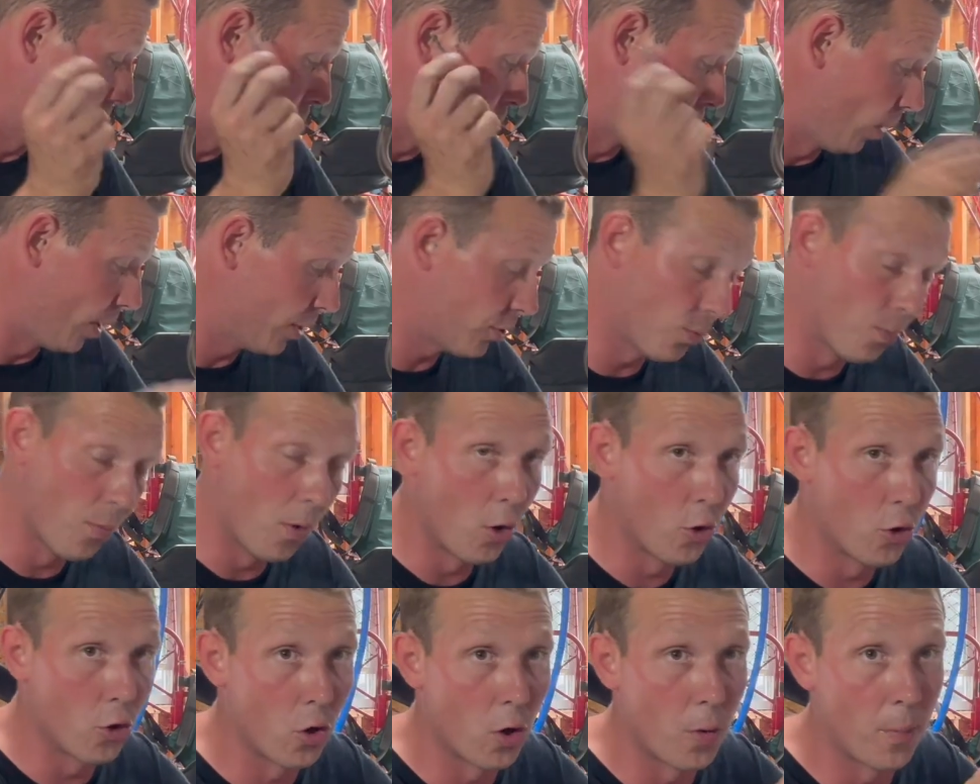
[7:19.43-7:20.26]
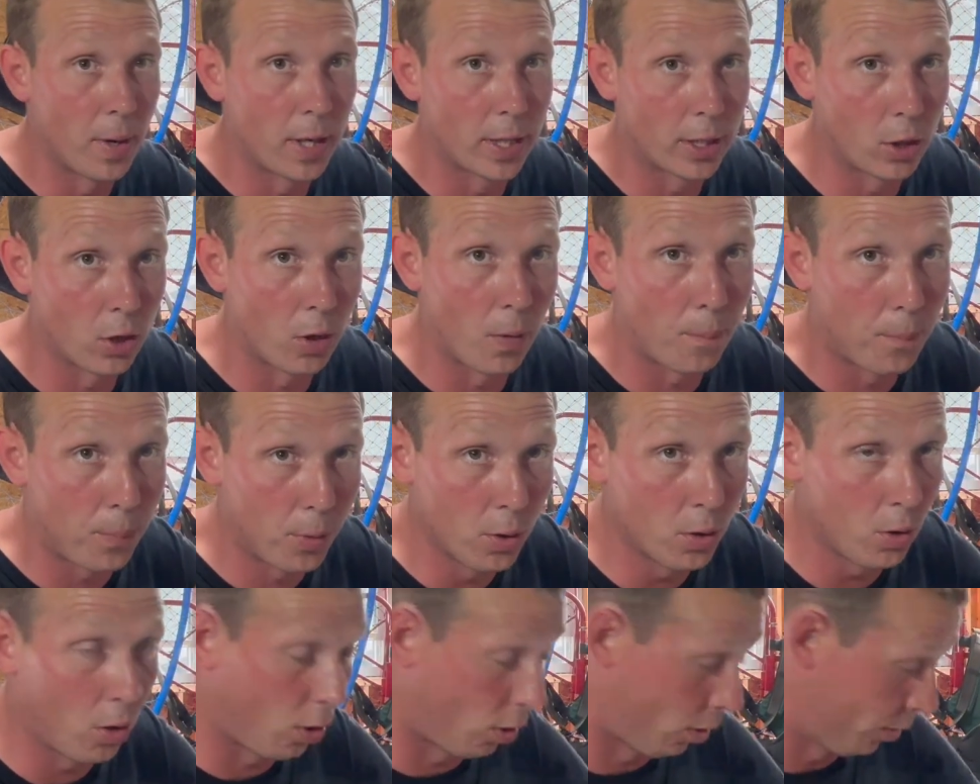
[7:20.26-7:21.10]
Which motor am I gonna
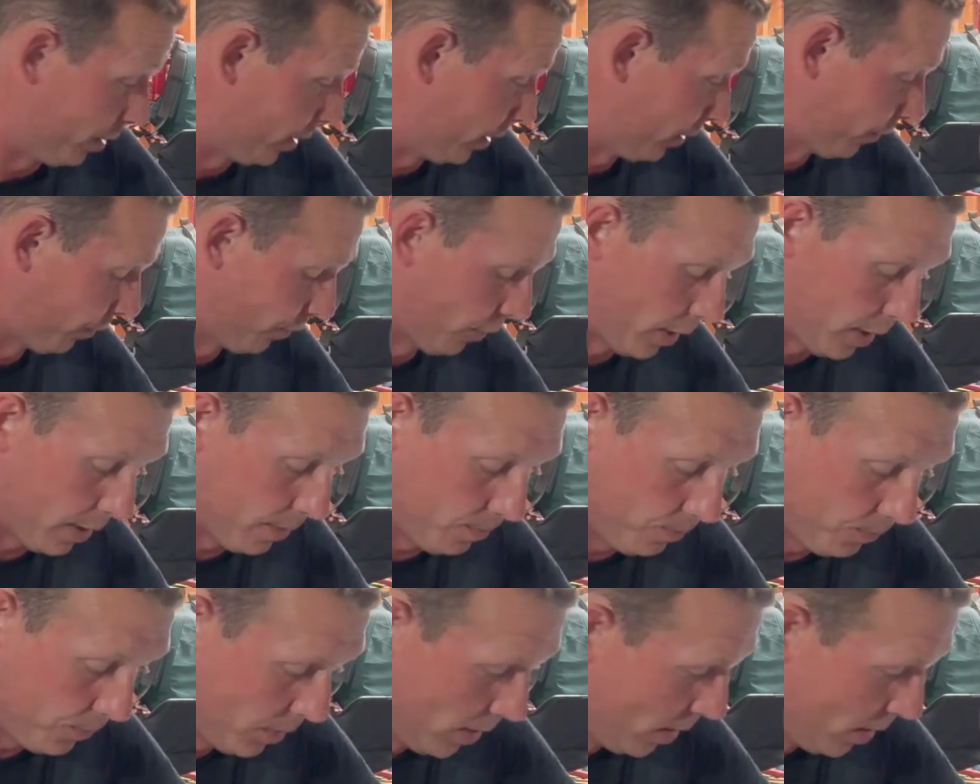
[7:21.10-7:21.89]
put on this frame?